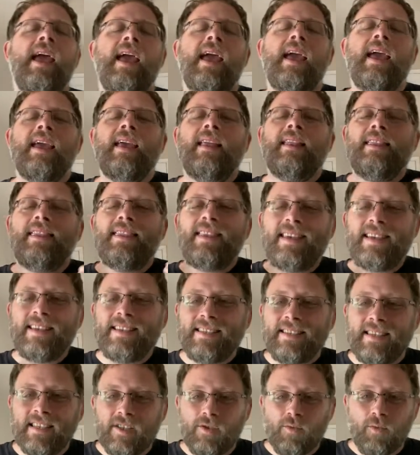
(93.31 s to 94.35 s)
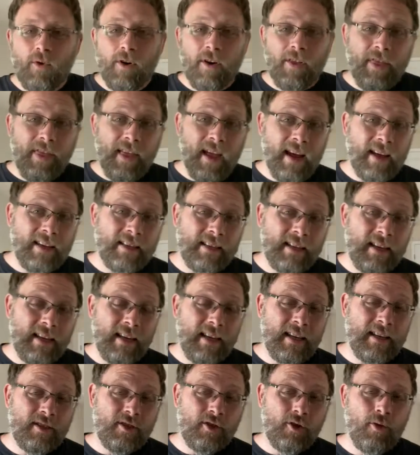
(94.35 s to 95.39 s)
And this is where things can
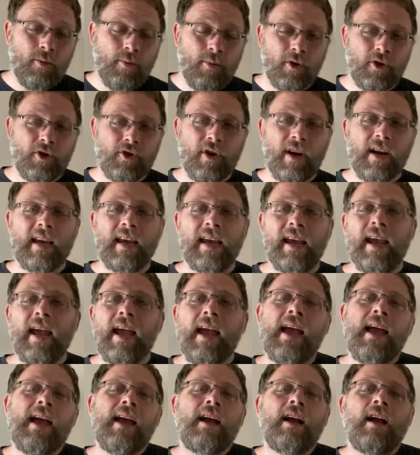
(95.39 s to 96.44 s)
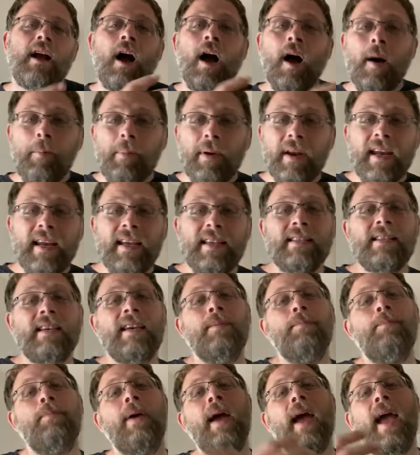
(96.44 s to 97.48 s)
get super tricky. Companies
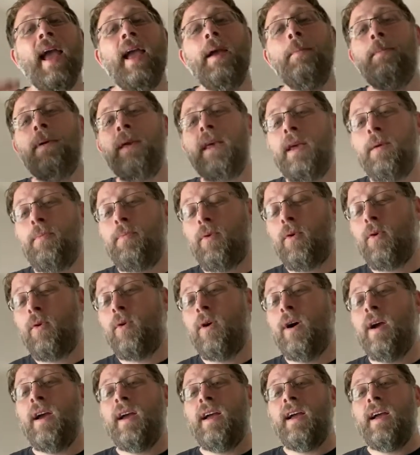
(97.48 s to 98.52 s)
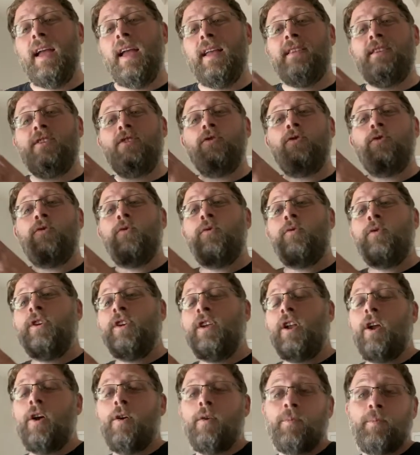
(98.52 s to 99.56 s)
can pay people to,
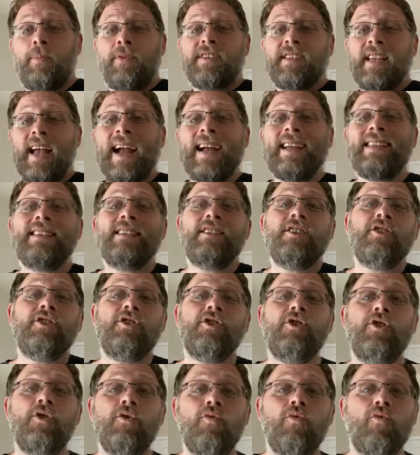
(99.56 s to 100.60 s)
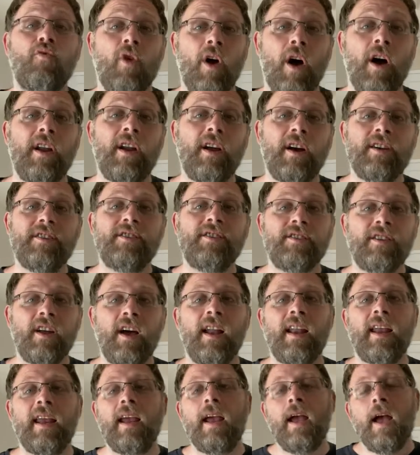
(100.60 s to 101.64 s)
you know, scientists to run a
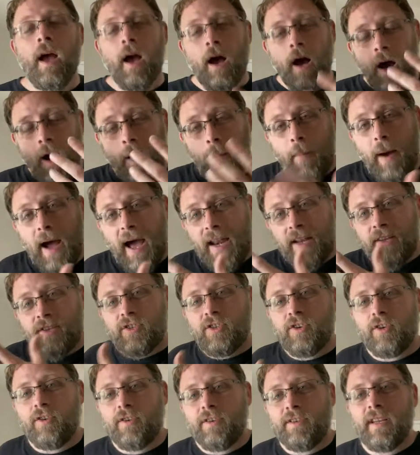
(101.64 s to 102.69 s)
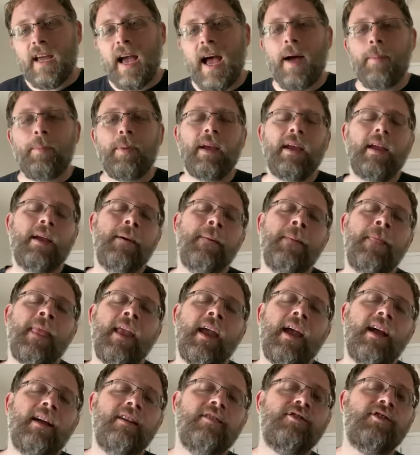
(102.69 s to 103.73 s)
study about a certain topic.
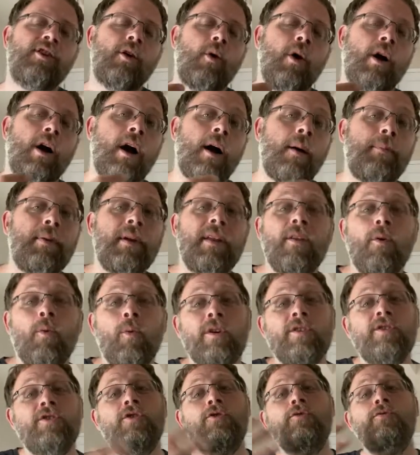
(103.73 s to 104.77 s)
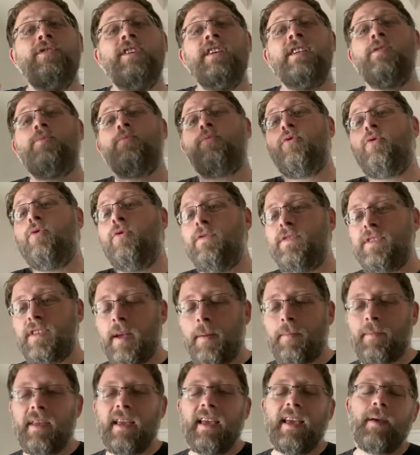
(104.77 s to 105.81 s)
And so a company that wants to disprove
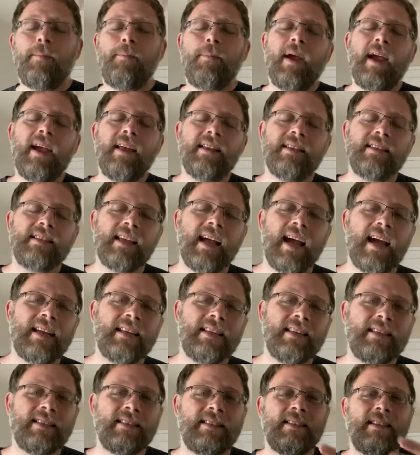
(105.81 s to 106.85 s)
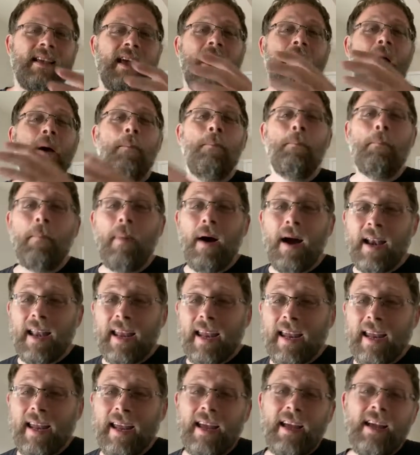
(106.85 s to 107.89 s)
something can pay the scientists
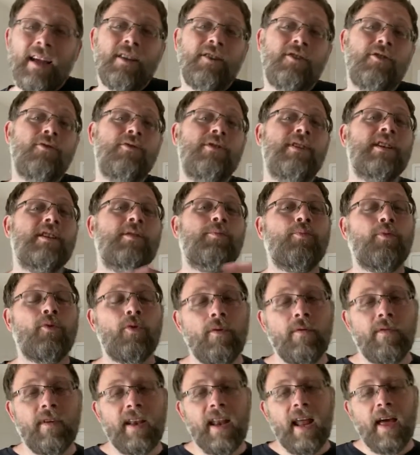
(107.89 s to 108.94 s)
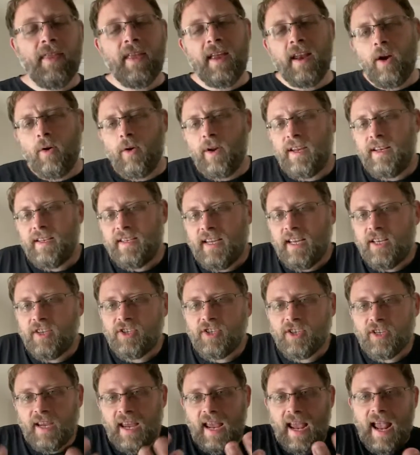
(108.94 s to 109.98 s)
money to disprove it. Now, they don't
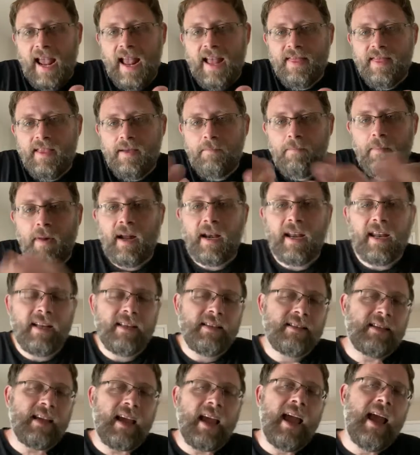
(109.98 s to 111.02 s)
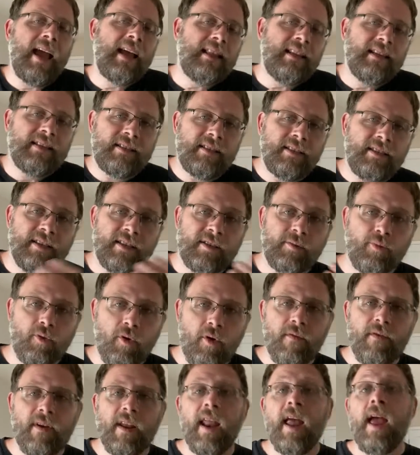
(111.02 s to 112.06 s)
intentionally hand them money and say, hey, listen,
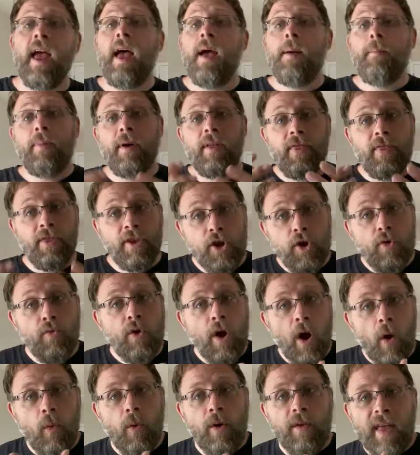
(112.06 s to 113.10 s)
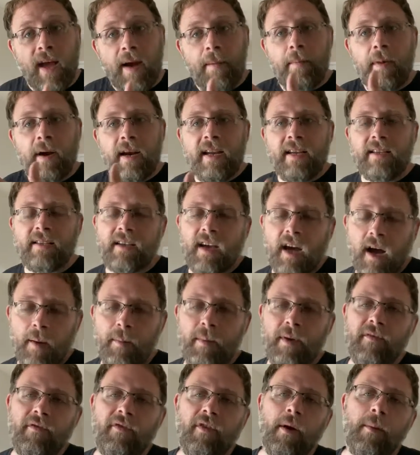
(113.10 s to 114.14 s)
disprove it. But you know where that money is
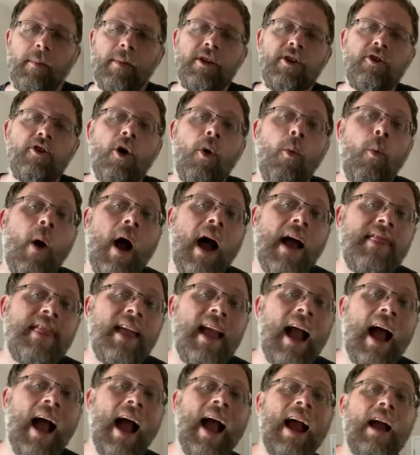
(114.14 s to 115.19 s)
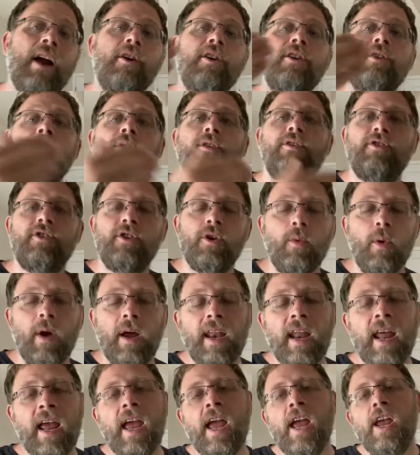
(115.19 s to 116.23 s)
coming from and you know why they hired you to do
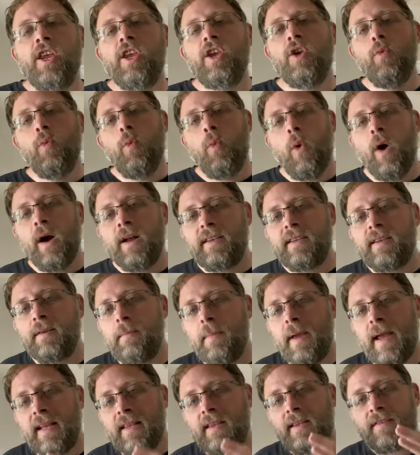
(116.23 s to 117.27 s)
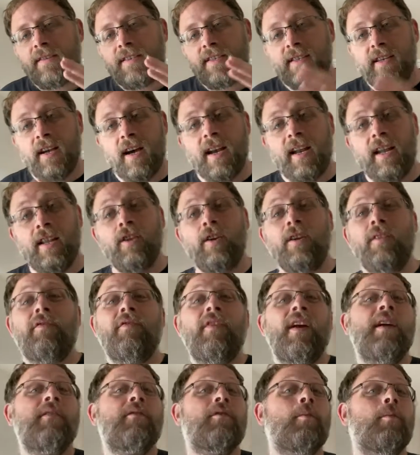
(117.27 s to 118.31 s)
it. You want to make this study look
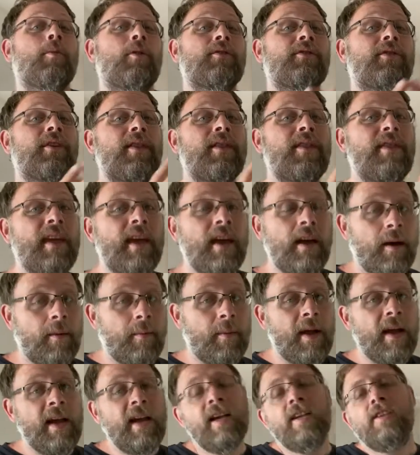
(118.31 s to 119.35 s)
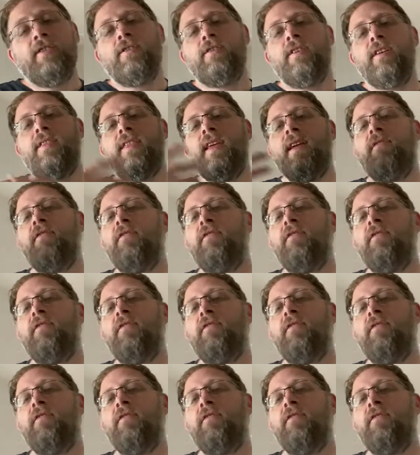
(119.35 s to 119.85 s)
favorable to them so that they